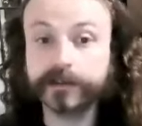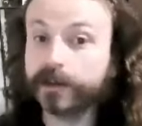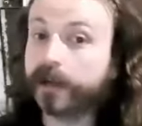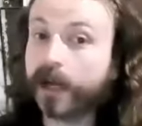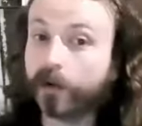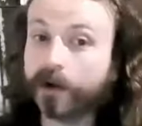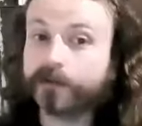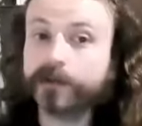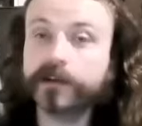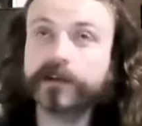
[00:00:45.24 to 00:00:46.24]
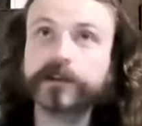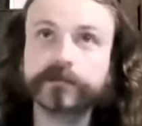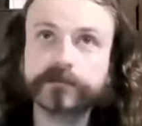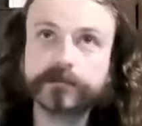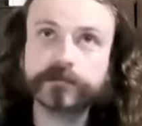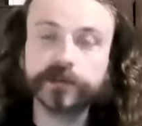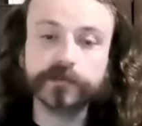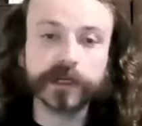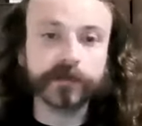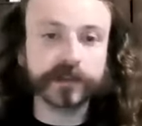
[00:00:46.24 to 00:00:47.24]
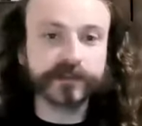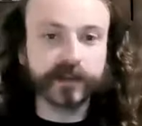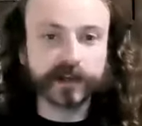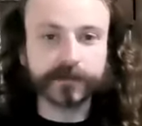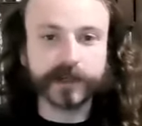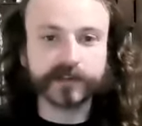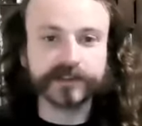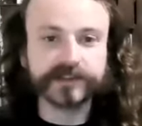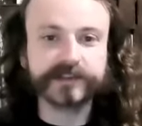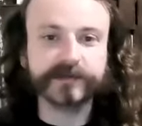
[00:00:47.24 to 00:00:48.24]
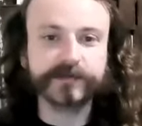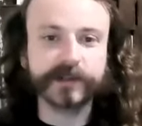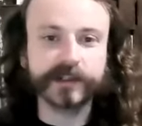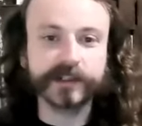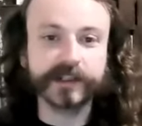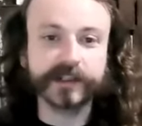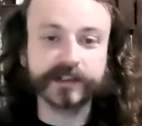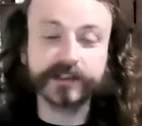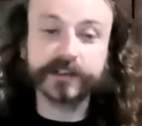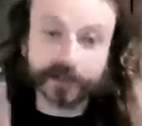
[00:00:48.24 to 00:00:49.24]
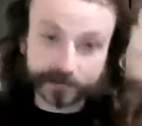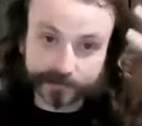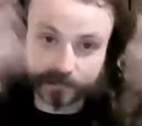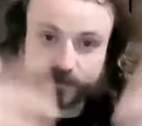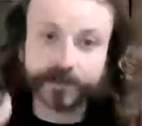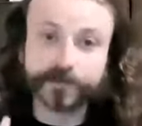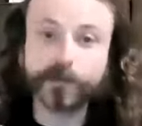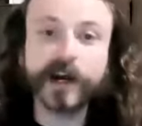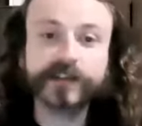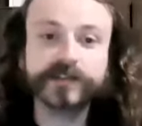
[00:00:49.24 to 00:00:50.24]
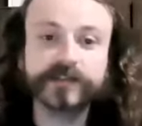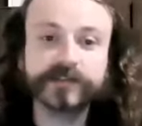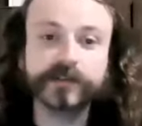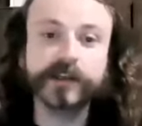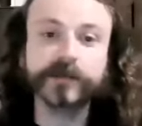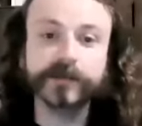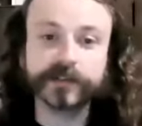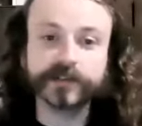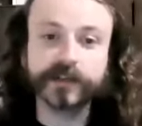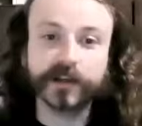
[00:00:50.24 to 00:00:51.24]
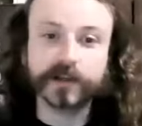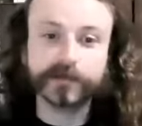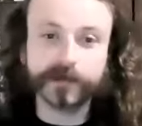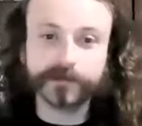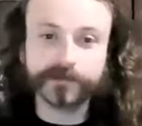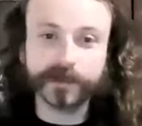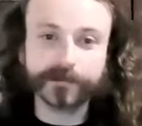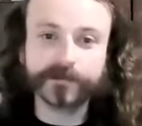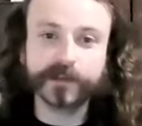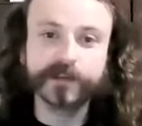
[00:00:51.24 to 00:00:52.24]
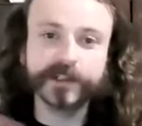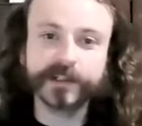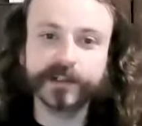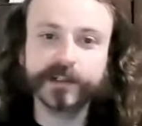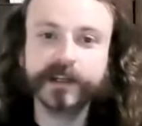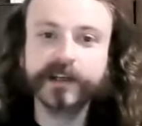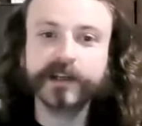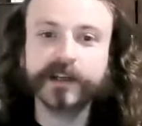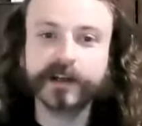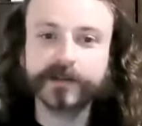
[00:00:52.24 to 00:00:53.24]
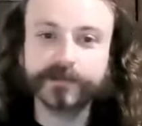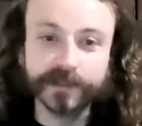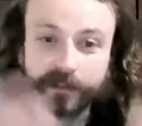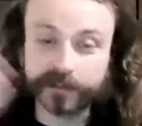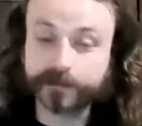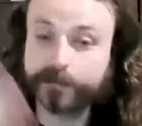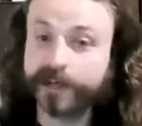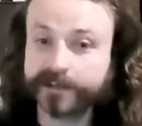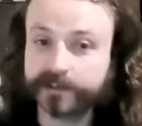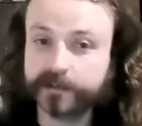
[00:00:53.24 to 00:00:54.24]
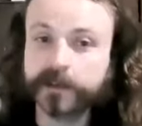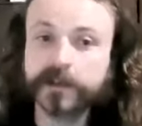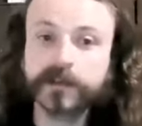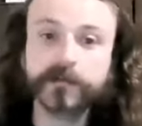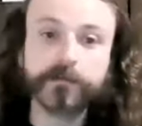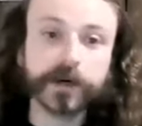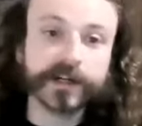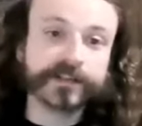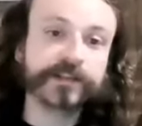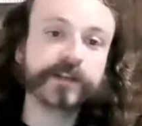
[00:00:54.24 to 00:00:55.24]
however you might want to talk about this, if you're watching the stream, you can tell I'm very vanilla complected, but